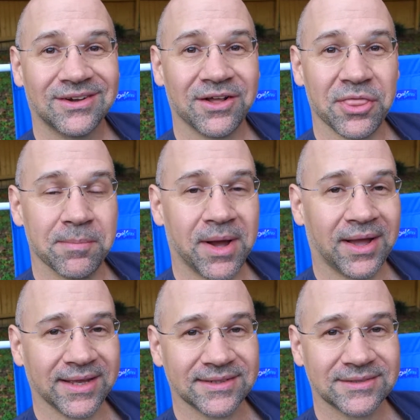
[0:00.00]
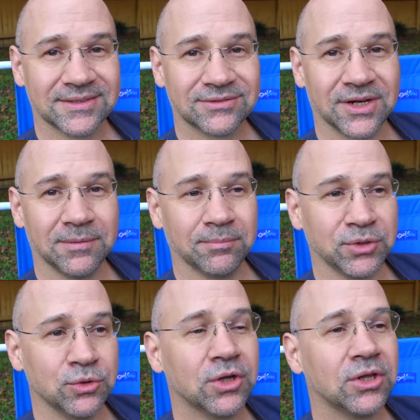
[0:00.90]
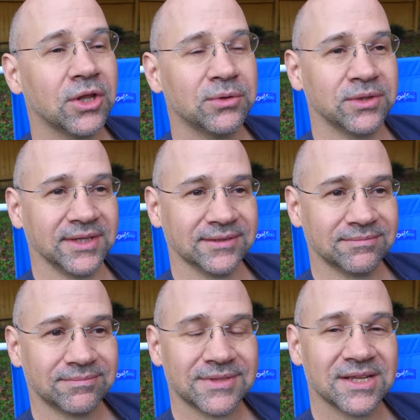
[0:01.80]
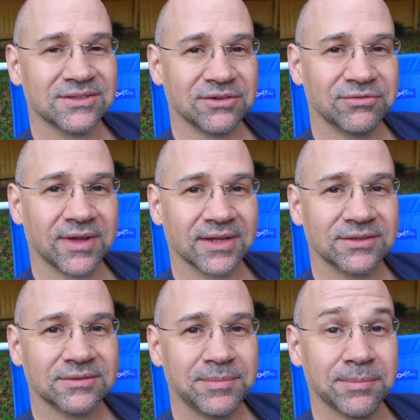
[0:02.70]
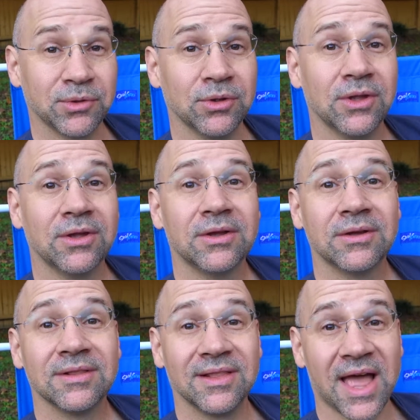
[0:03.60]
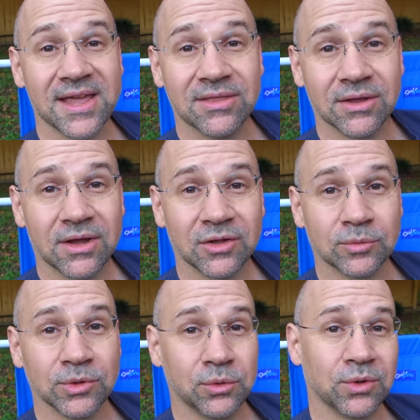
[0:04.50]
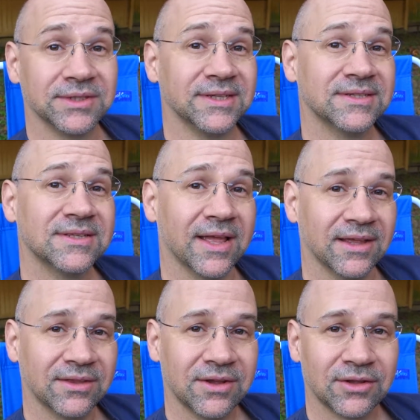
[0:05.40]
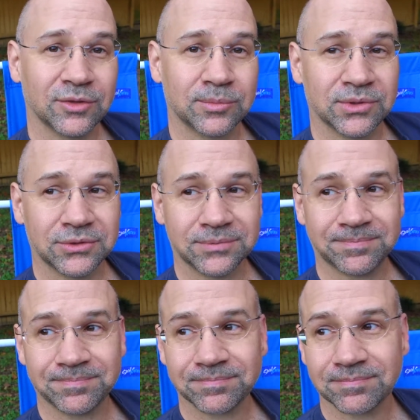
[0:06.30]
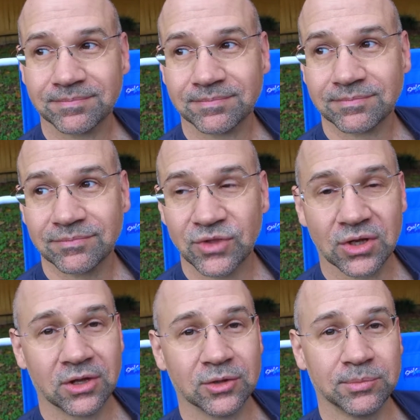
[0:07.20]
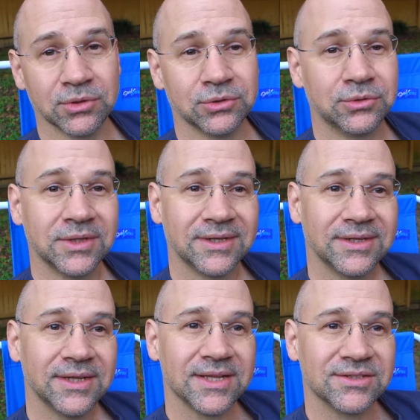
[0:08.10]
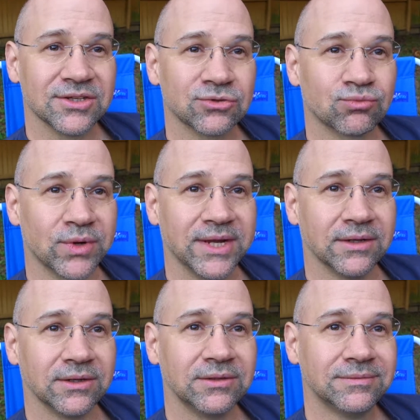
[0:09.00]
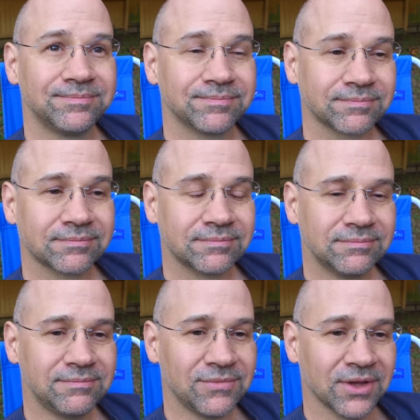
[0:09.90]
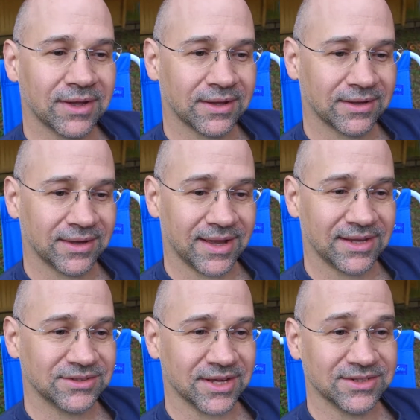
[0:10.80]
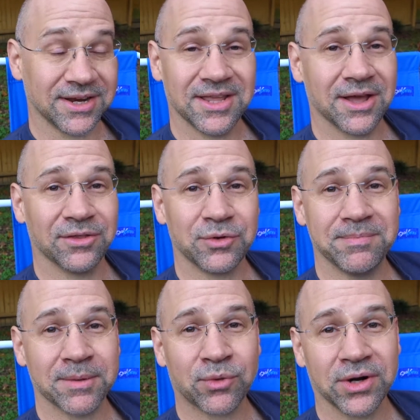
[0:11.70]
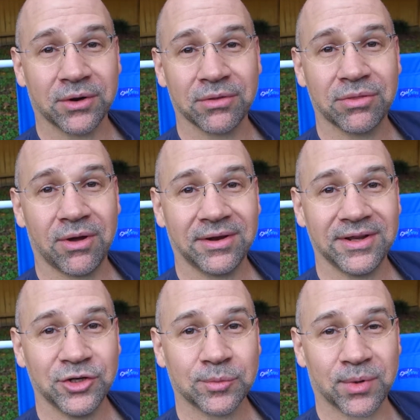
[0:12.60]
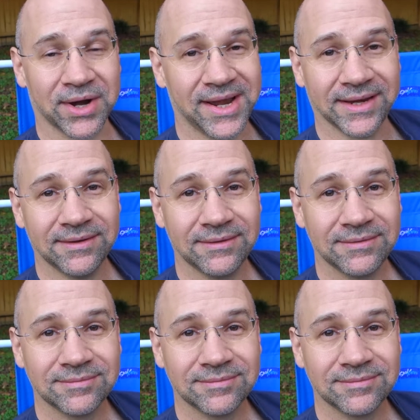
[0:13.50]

on the mind, right? Blue clothing has an effect. People like the color blue or dislike the color blue. The color blue is as real as any other memory or thought in your brain.